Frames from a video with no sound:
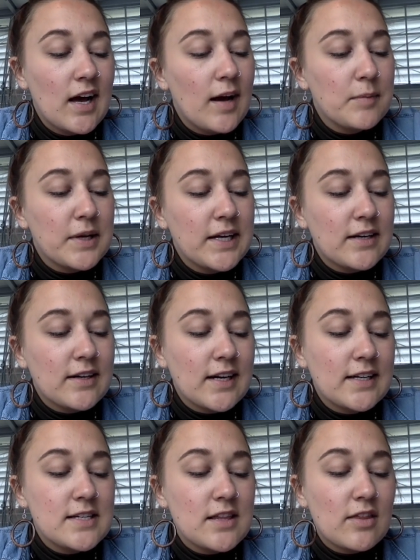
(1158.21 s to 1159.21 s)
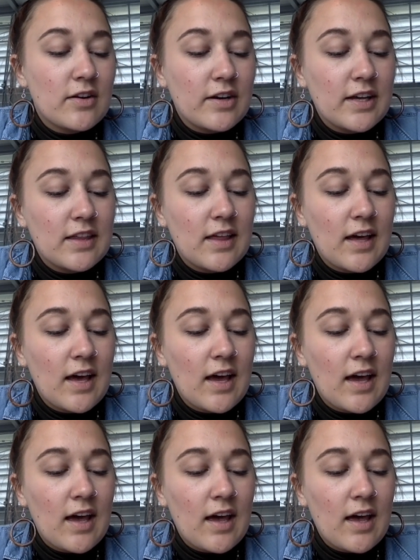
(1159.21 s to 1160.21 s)
Later in
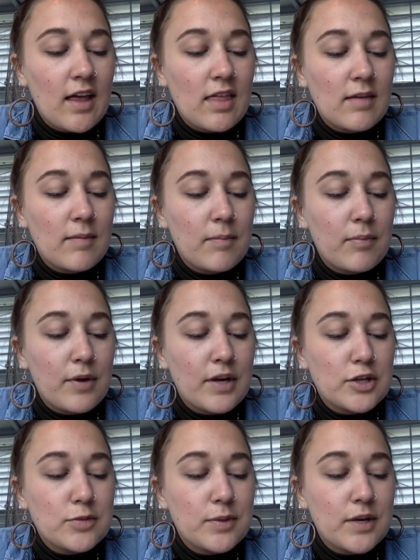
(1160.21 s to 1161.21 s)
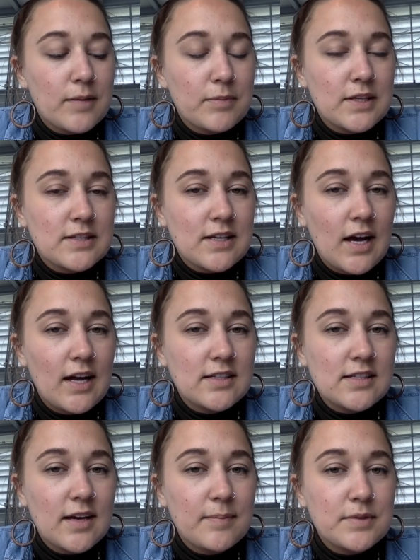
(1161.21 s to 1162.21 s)
1930, the British put up this
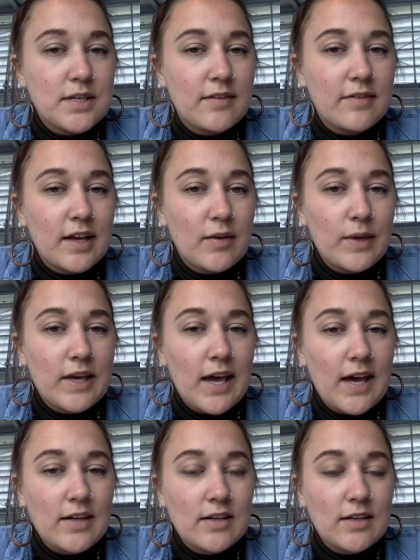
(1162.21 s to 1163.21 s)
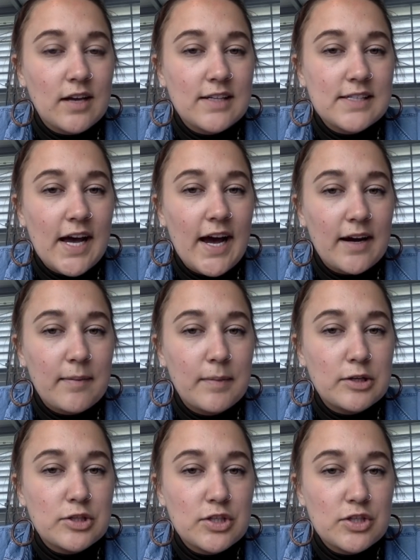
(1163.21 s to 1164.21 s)
concept of we can't attack
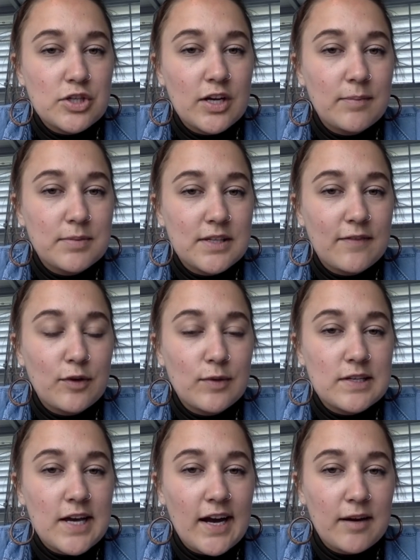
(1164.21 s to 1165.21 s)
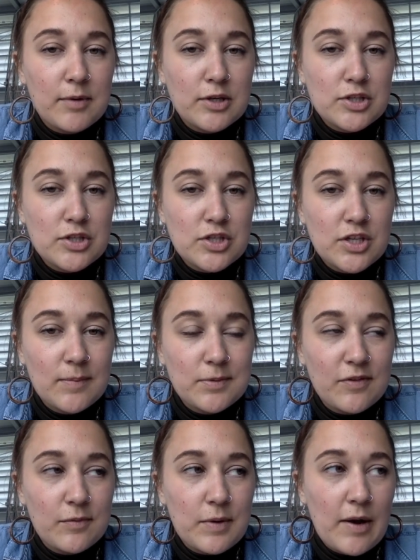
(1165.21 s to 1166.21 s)
merchant ships. If you attack merchant
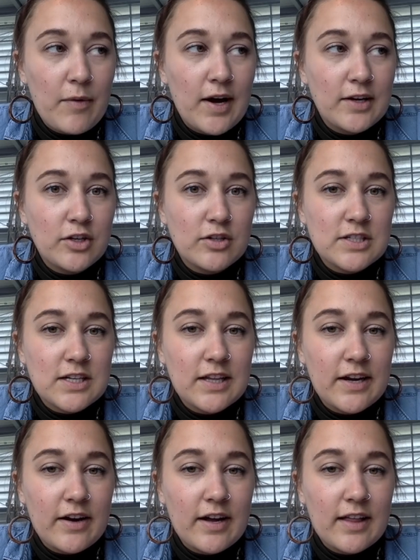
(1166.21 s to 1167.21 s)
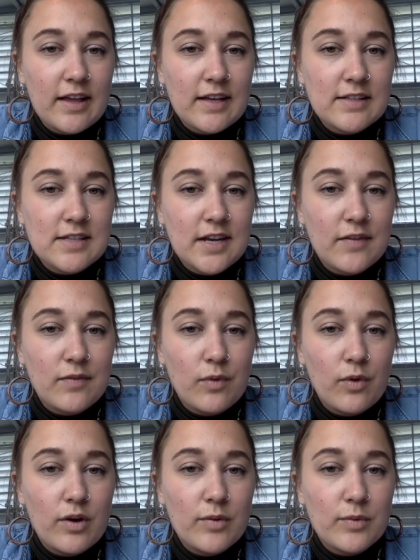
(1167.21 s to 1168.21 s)
ships from now on, you're declaring a state of
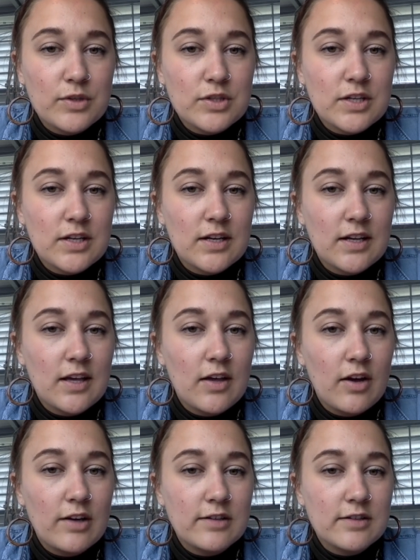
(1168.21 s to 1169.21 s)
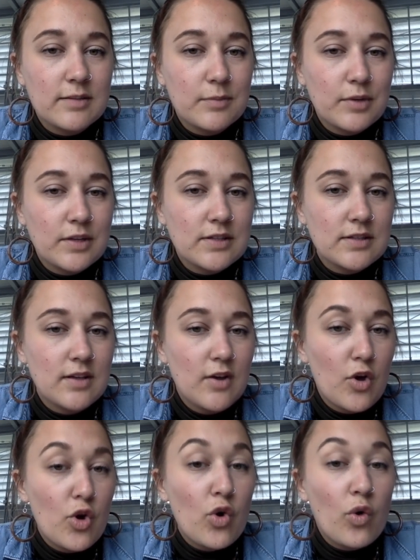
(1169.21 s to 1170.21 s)
war, and we're just gonna kill all your submarines,
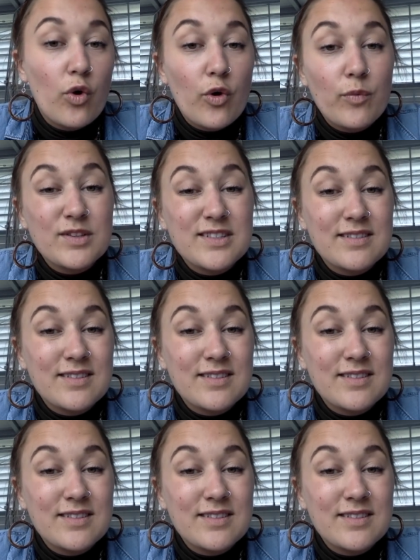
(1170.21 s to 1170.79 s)
or we'll